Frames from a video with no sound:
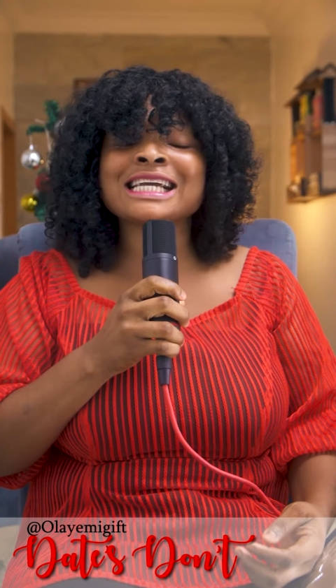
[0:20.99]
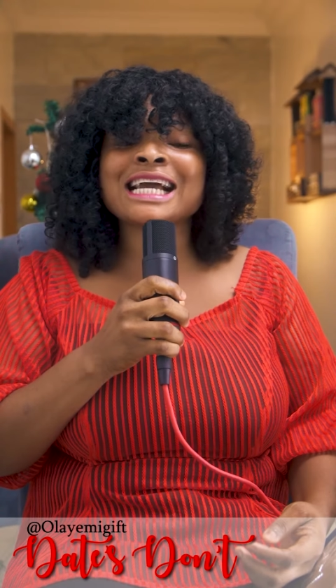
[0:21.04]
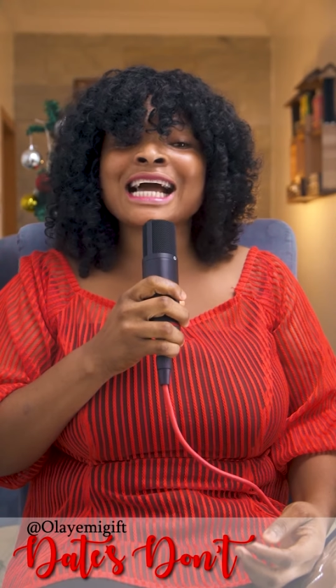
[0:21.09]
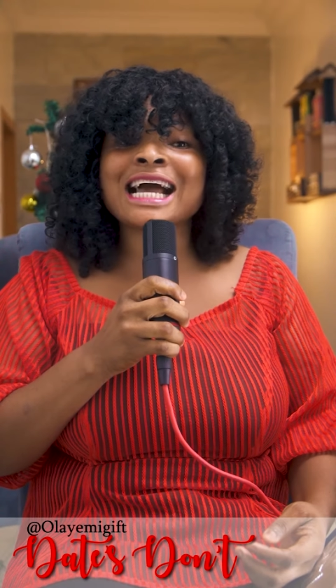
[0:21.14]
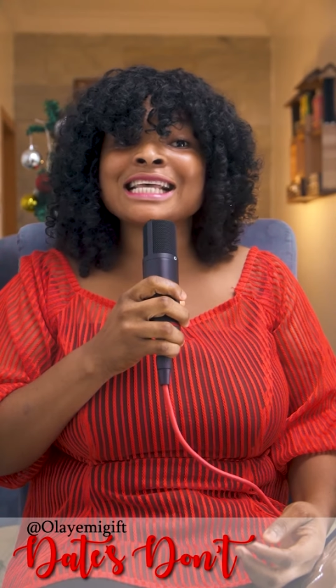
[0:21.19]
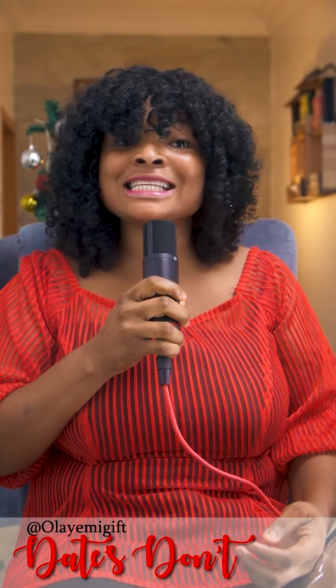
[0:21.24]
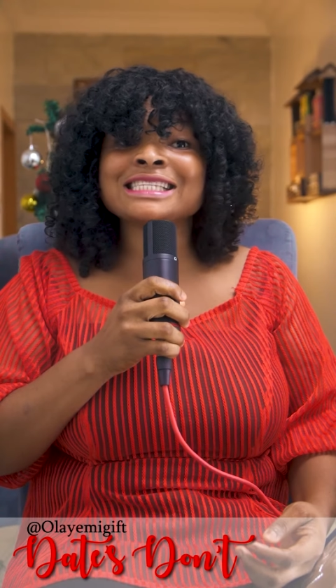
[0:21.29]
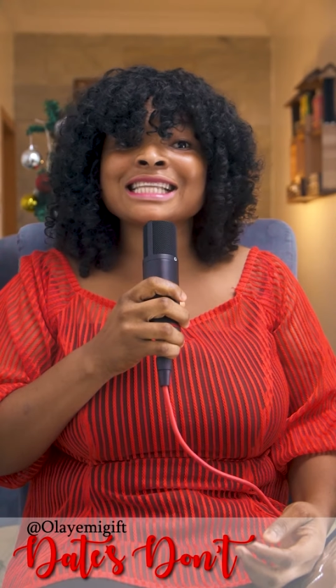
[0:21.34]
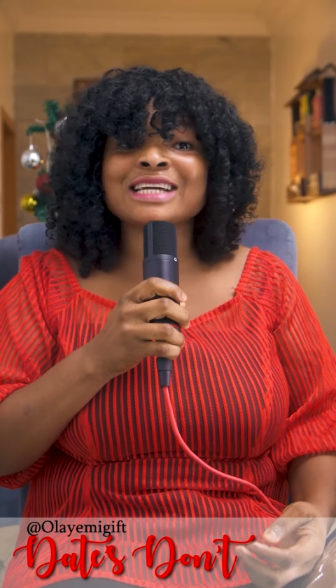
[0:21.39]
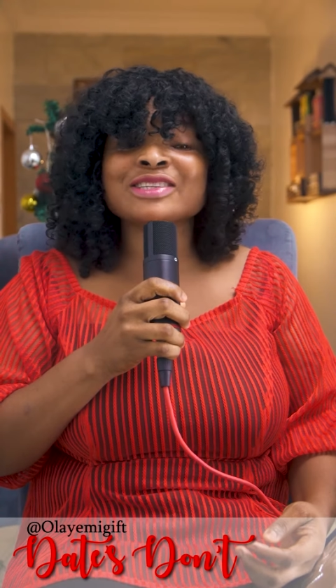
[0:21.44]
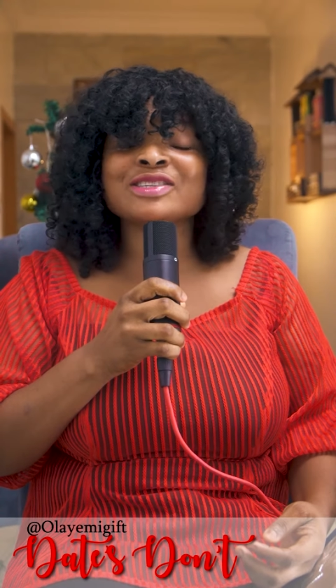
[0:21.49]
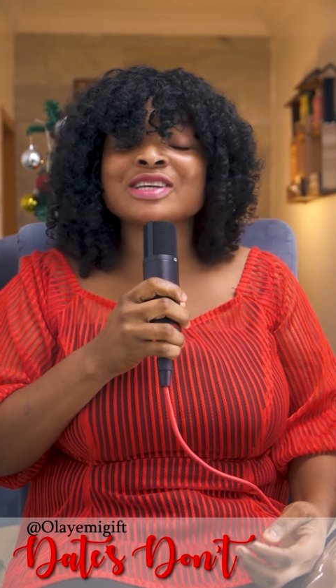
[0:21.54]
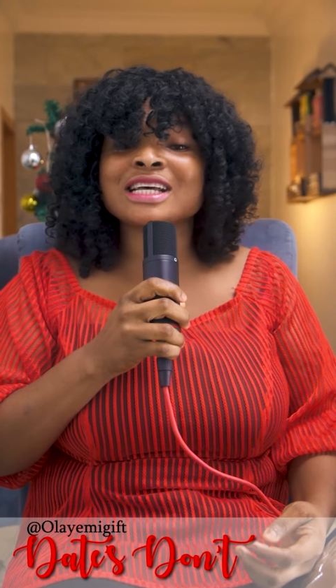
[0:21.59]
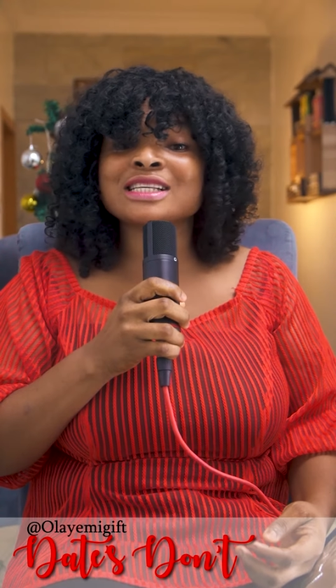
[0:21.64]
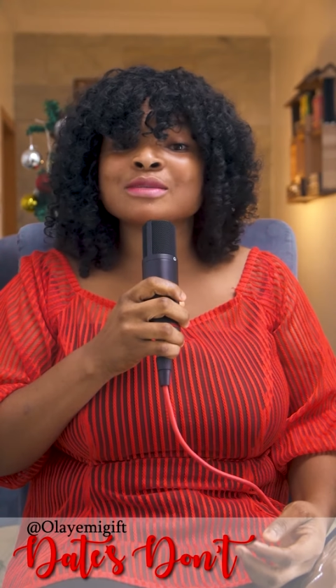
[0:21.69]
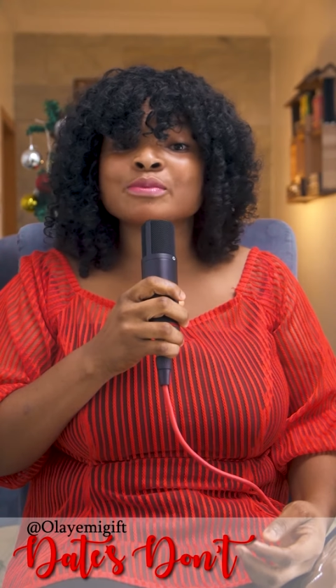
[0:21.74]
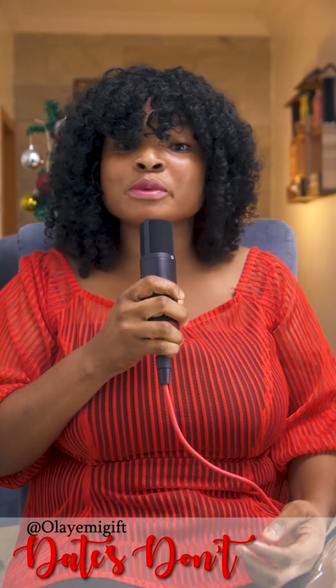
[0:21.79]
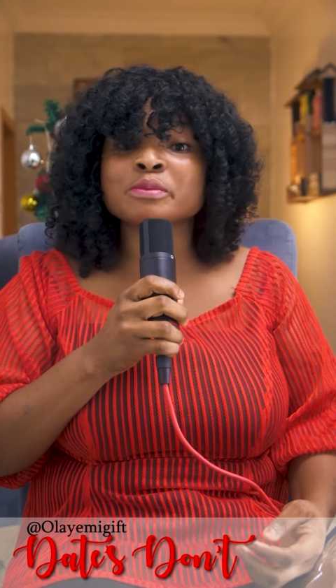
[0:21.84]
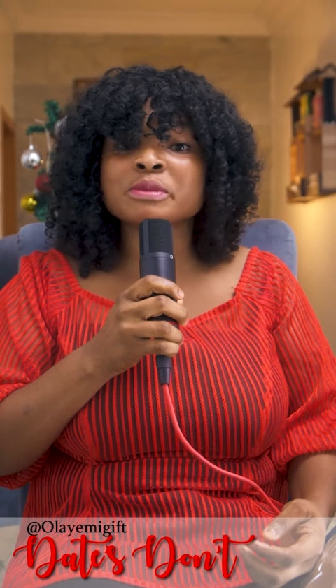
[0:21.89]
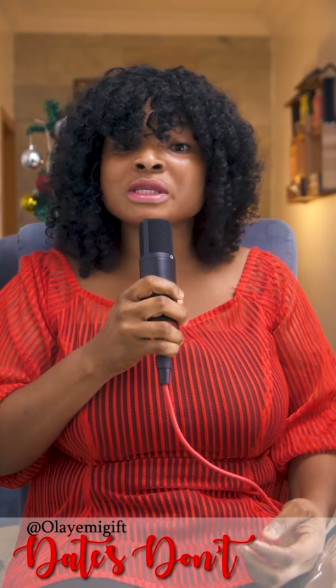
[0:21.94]
guys that she
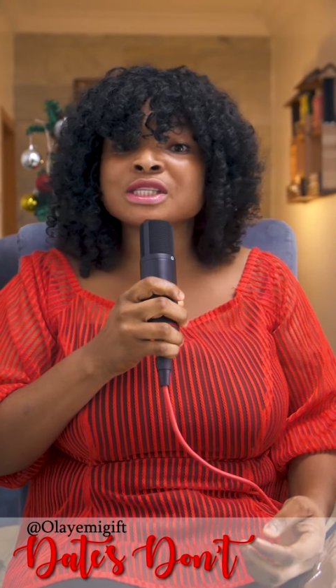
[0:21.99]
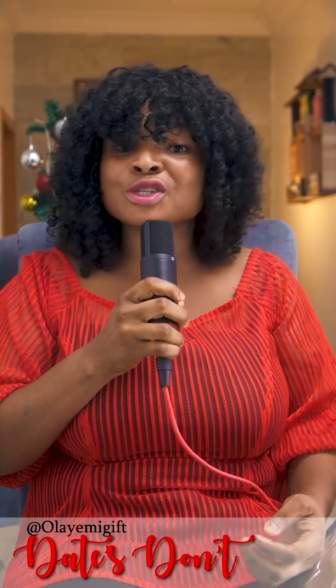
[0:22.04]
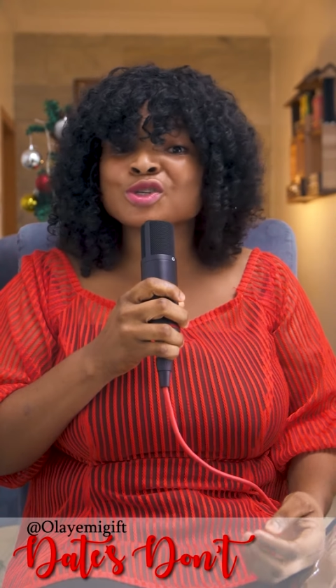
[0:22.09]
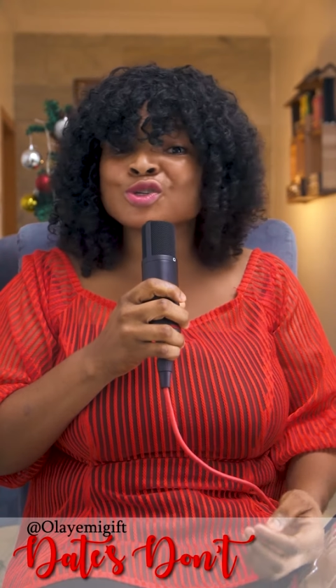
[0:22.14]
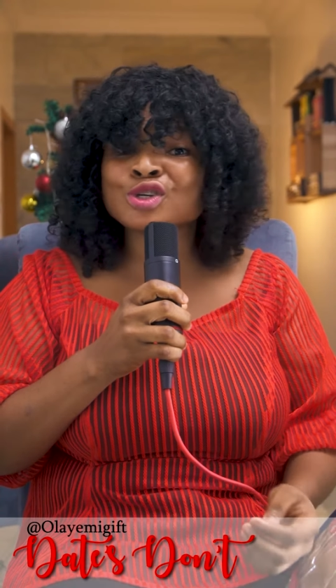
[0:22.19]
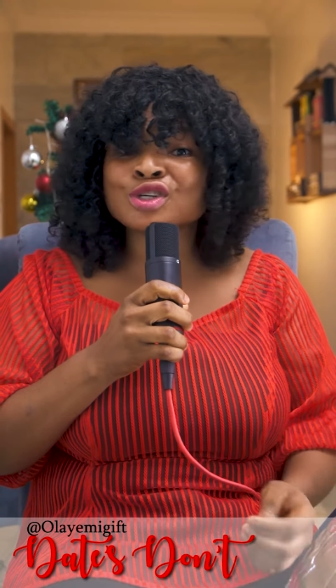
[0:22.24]
has been meeting,